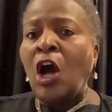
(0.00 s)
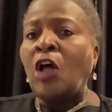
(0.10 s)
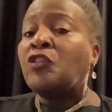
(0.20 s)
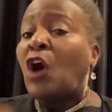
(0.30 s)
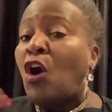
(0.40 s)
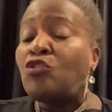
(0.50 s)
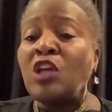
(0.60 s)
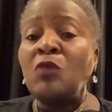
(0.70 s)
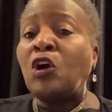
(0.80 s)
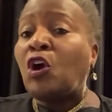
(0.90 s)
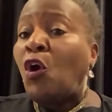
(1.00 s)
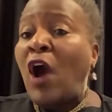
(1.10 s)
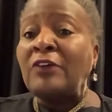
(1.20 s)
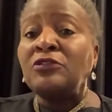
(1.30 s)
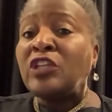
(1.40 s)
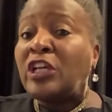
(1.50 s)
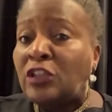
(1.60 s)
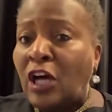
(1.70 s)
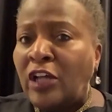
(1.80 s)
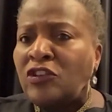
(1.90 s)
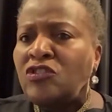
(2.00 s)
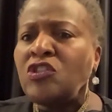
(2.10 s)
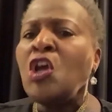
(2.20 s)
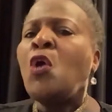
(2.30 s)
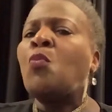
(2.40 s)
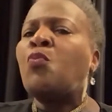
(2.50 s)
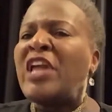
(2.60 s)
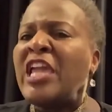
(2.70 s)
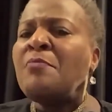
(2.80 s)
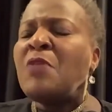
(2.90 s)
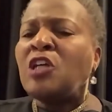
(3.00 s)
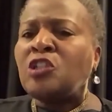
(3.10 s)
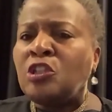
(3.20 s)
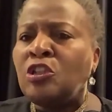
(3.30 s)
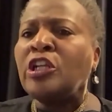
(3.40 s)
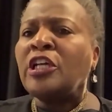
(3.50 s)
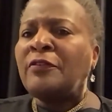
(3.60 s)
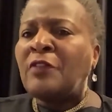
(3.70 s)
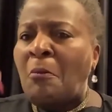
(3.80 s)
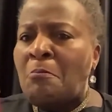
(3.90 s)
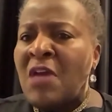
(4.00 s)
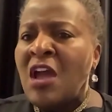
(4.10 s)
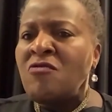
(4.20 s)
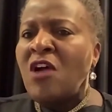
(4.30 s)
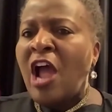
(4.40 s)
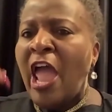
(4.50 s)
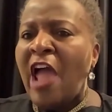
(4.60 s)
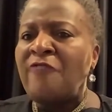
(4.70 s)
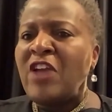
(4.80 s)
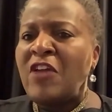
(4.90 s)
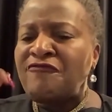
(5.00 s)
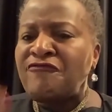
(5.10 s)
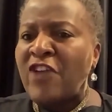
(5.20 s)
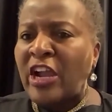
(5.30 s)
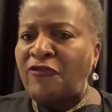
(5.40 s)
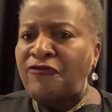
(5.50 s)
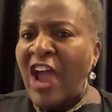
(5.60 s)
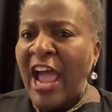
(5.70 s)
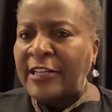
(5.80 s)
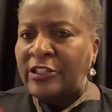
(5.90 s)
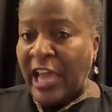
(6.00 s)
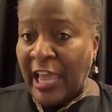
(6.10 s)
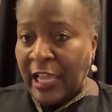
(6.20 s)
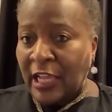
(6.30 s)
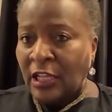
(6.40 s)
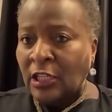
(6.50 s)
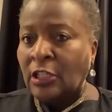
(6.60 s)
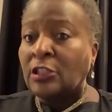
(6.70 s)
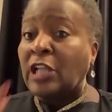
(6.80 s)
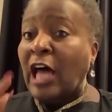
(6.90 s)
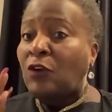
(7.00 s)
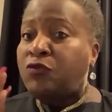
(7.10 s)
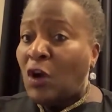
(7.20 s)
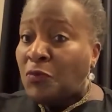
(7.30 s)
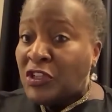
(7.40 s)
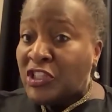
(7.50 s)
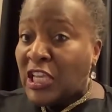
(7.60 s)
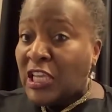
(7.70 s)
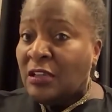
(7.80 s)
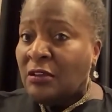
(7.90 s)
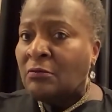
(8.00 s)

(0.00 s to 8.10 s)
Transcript: those that will go out and tell others, we must look in the mirror every frat day. Like what we see,